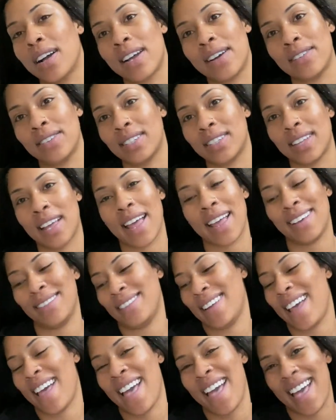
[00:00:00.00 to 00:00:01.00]
I was just like,
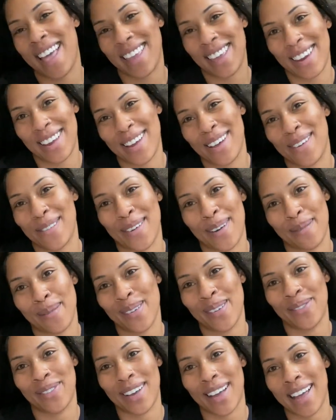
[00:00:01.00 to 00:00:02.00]
nah, you know, we're
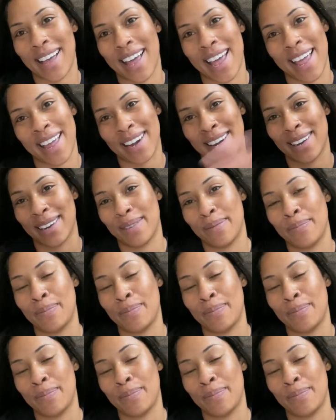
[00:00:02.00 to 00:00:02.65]
really fine.